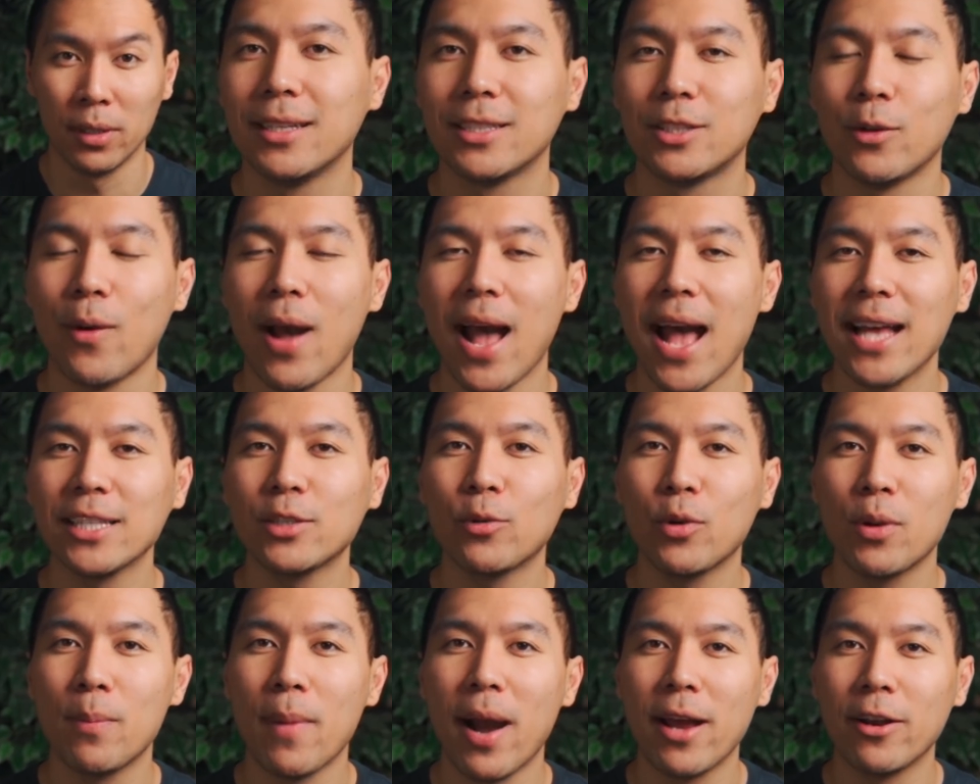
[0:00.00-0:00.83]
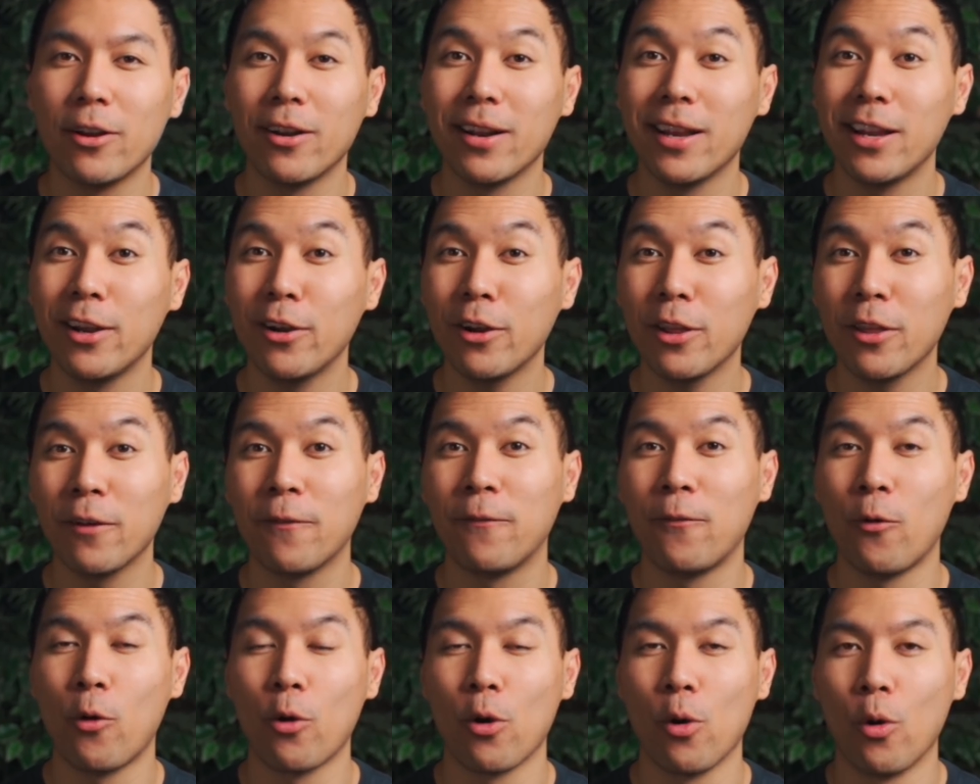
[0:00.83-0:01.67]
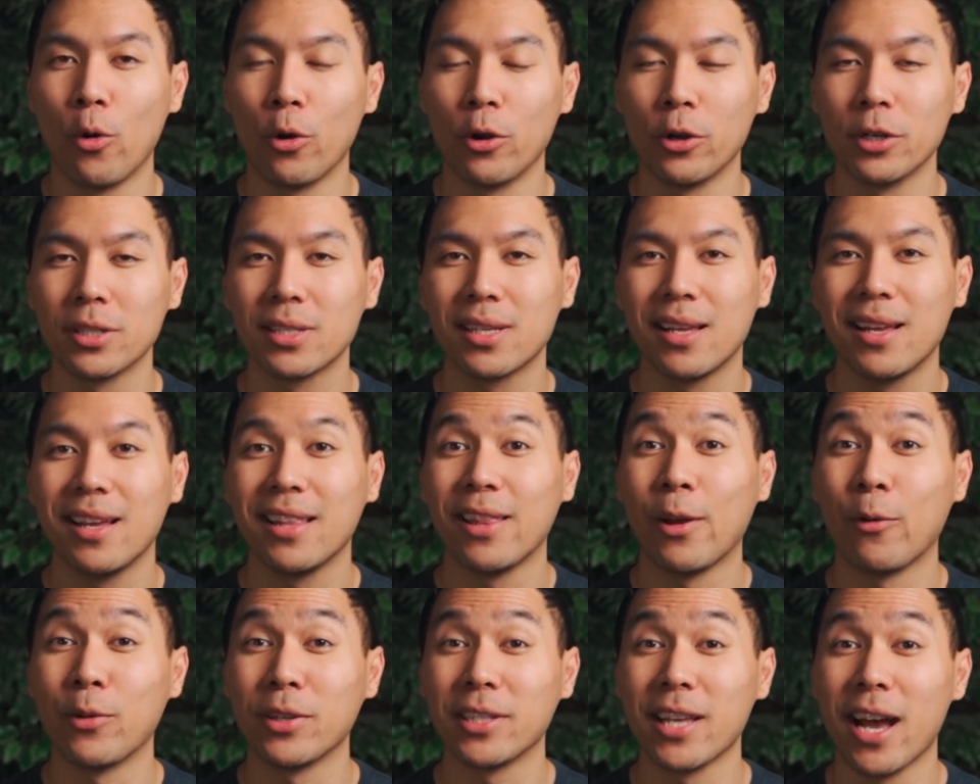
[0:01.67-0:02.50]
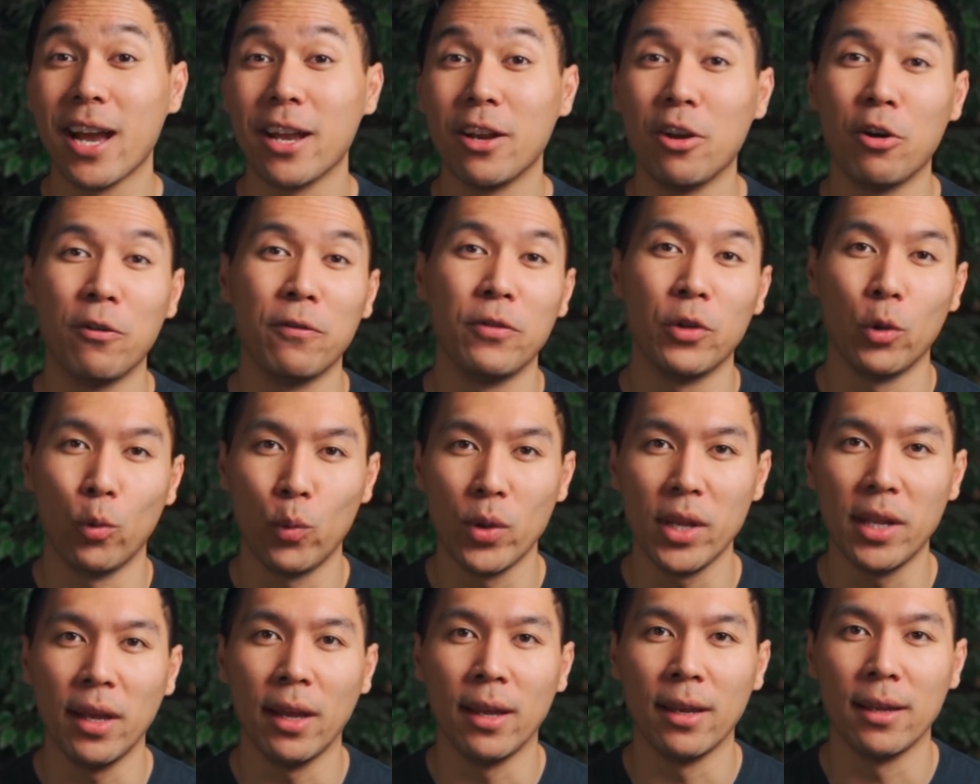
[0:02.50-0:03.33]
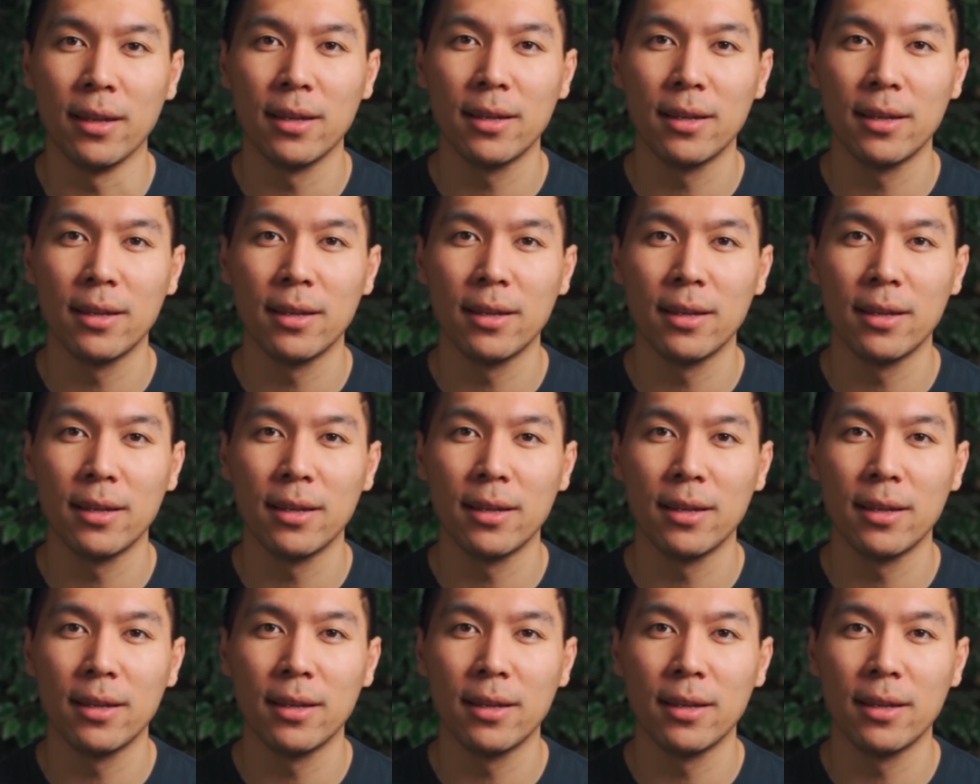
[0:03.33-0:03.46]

So as a reminder, here are the four orders that were signed over the weekend.